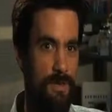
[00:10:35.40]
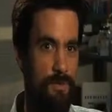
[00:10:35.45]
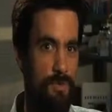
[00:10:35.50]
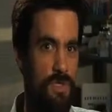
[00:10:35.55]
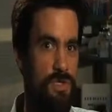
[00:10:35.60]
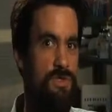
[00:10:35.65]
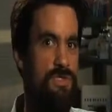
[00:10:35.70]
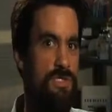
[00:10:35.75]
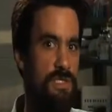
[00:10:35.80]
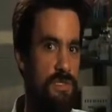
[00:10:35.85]
we're
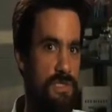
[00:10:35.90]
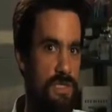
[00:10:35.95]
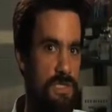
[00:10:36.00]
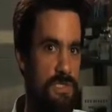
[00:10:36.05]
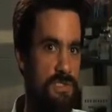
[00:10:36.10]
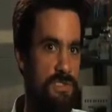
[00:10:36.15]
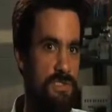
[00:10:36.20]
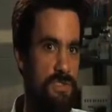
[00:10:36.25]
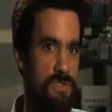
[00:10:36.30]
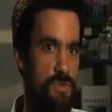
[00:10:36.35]
using
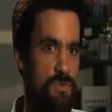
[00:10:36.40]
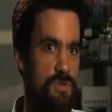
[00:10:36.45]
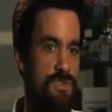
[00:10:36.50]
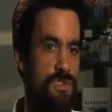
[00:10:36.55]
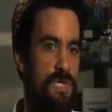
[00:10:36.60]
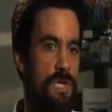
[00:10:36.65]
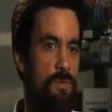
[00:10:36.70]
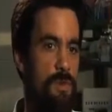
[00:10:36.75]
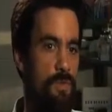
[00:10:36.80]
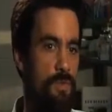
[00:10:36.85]
these tools to
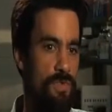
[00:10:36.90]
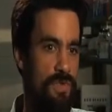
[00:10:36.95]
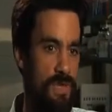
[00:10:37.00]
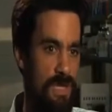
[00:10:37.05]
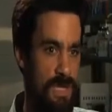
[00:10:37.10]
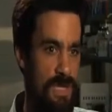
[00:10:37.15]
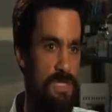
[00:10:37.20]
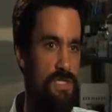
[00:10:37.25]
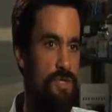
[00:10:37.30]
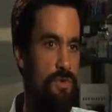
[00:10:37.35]
come up with an
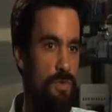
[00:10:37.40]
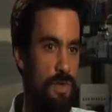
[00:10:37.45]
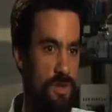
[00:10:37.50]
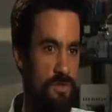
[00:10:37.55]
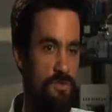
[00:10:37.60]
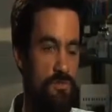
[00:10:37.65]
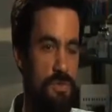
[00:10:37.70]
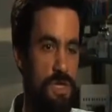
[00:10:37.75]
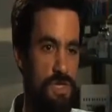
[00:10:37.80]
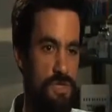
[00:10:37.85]

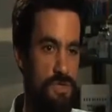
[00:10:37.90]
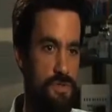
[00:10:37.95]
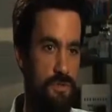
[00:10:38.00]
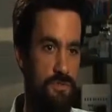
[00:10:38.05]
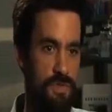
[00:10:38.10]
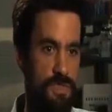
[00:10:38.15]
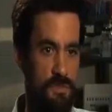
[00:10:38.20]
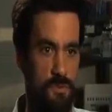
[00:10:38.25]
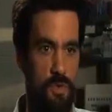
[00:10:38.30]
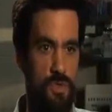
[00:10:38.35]
integrative measure of
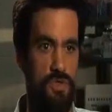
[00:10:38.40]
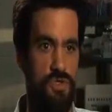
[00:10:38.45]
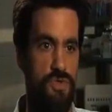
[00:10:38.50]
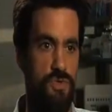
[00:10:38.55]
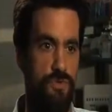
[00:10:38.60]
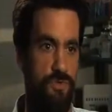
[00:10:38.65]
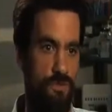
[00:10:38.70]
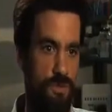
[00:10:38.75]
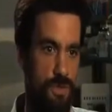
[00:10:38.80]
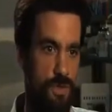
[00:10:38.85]

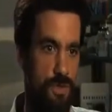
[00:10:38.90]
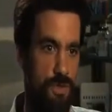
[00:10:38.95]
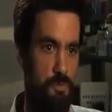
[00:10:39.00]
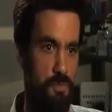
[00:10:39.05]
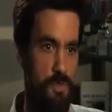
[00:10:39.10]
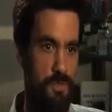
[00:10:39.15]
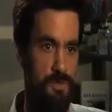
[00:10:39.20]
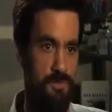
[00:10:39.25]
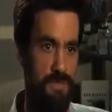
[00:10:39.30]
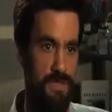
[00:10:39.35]
exposure over a long
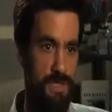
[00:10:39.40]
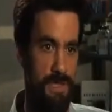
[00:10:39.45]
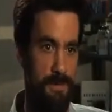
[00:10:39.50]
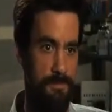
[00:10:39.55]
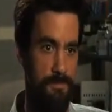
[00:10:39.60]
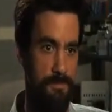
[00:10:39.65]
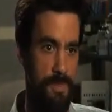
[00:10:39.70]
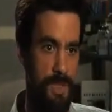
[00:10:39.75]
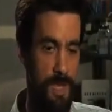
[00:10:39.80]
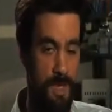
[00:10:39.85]
period of time.
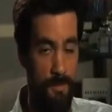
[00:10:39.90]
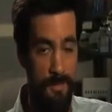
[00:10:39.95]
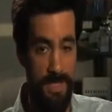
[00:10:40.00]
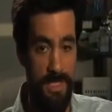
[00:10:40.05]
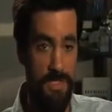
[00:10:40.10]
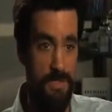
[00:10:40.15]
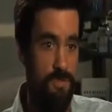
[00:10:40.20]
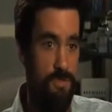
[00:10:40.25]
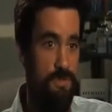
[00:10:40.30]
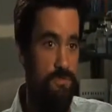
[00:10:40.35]

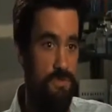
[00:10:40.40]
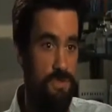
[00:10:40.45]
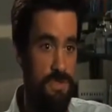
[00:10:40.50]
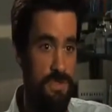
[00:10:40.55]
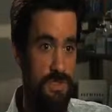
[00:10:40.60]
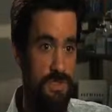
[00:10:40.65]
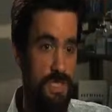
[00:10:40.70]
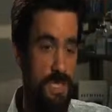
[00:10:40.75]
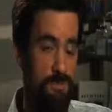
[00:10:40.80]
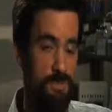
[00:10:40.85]
Because we've just
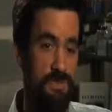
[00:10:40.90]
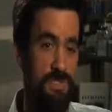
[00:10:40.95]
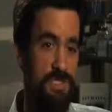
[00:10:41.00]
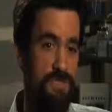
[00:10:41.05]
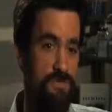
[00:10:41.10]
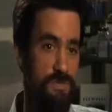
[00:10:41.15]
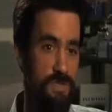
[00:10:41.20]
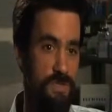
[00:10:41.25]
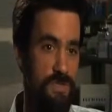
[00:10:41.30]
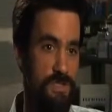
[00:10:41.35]
sampled these
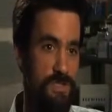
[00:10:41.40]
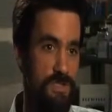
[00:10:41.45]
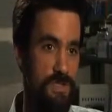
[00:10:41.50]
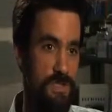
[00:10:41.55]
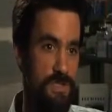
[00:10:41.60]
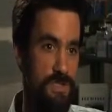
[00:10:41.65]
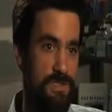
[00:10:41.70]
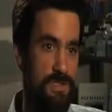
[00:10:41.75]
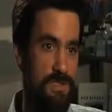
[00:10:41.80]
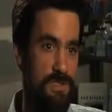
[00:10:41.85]
field
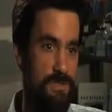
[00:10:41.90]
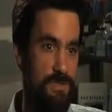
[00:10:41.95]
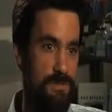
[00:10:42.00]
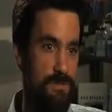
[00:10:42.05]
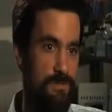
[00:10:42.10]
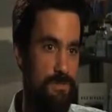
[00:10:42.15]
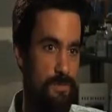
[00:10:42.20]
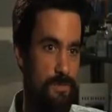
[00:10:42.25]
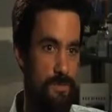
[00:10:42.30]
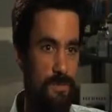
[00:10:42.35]
sites
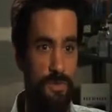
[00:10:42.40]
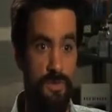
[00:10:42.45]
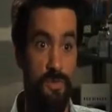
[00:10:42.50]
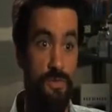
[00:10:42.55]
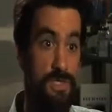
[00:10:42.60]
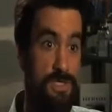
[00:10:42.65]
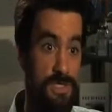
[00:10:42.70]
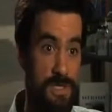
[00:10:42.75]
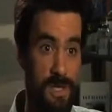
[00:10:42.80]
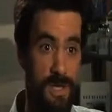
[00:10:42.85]

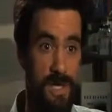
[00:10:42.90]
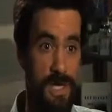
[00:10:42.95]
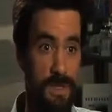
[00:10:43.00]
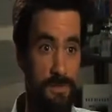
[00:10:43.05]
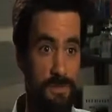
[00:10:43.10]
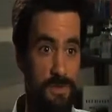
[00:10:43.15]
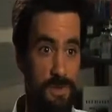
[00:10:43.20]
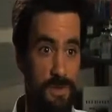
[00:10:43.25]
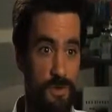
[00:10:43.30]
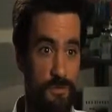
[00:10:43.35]
3
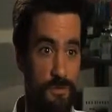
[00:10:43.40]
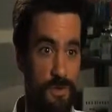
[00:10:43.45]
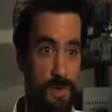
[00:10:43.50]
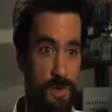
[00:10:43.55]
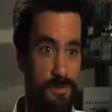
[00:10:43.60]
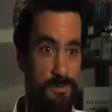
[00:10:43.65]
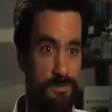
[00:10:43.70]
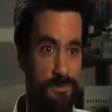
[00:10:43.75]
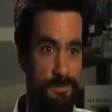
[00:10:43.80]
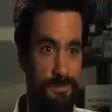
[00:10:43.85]
times
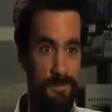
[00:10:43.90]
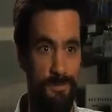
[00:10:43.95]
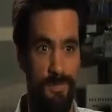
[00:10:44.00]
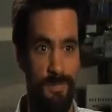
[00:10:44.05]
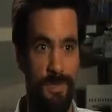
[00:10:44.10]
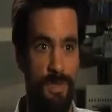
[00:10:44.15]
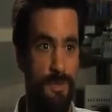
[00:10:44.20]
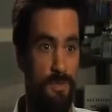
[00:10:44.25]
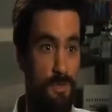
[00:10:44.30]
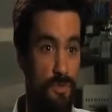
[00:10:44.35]
over
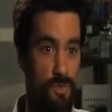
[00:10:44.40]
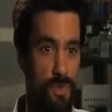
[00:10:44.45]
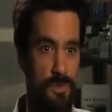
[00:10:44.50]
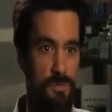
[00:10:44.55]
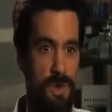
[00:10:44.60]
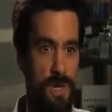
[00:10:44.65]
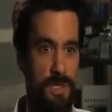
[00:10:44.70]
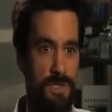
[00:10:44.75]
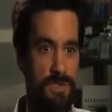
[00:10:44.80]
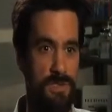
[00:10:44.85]
3
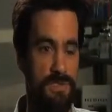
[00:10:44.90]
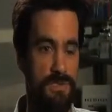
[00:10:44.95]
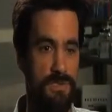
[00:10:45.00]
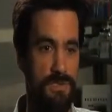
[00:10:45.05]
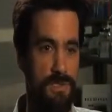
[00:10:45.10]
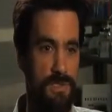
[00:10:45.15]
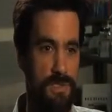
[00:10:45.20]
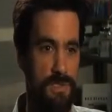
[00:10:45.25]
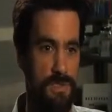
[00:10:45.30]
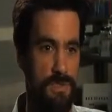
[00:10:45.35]
months.
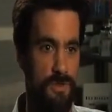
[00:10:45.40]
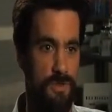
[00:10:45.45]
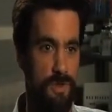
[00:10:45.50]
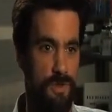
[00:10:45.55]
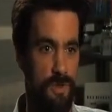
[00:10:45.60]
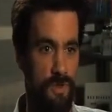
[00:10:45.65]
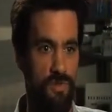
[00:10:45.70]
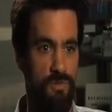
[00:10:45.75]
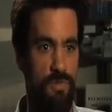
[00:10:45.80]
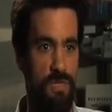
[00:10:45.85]
So there
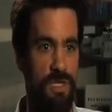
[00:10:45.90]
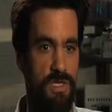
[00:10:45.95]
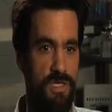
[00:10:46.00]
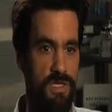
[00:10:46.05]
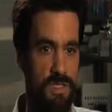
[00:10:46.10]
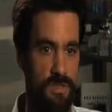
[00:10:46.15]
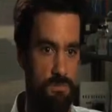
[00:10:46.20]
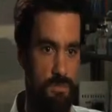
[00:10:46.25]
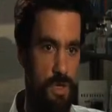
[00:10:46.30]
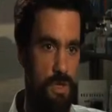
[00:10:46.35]
could have been
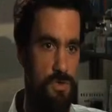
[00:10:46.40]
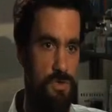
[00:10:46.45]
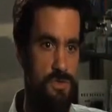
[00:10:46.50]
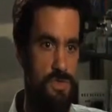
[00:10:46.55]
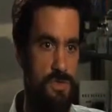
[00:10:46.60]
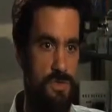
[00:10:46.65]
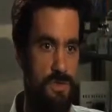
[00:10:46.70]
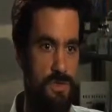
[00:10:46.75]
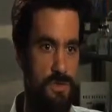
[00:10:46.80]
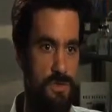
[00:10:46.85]

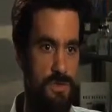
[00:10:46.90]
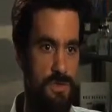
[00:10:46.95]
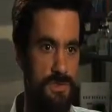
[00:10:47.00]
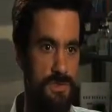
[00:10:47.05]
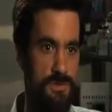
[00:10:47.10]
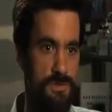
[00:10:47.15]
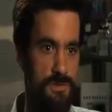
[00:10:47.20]
exposures